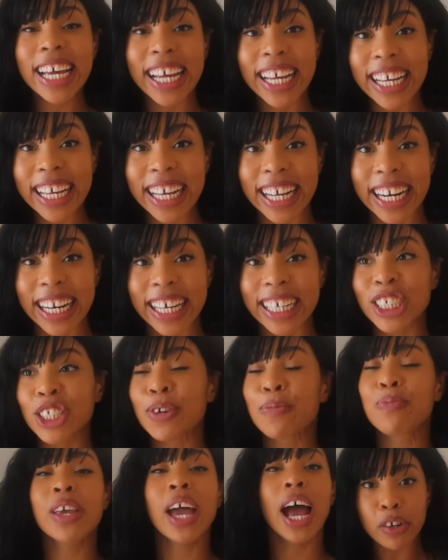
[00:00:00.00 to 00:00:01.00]
English.
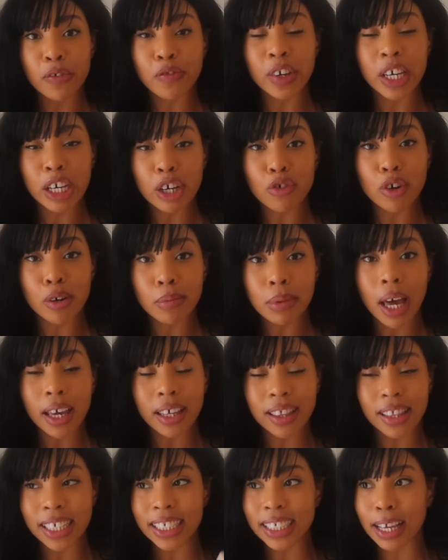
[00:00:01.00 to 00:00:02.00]
The finger up
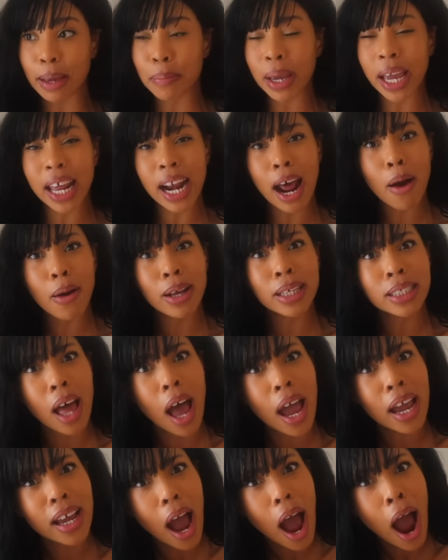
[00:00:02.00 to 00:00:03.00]
like this at me, and I was
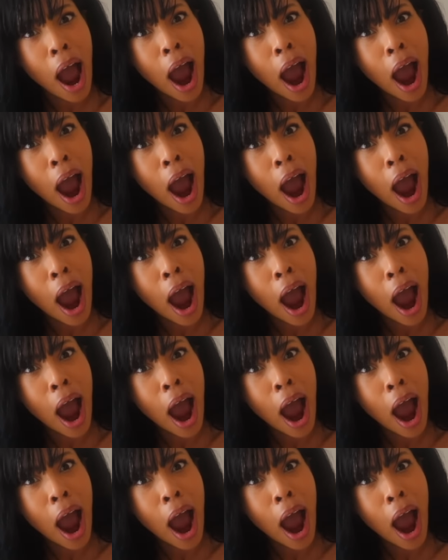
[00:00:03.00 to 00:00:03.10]
like,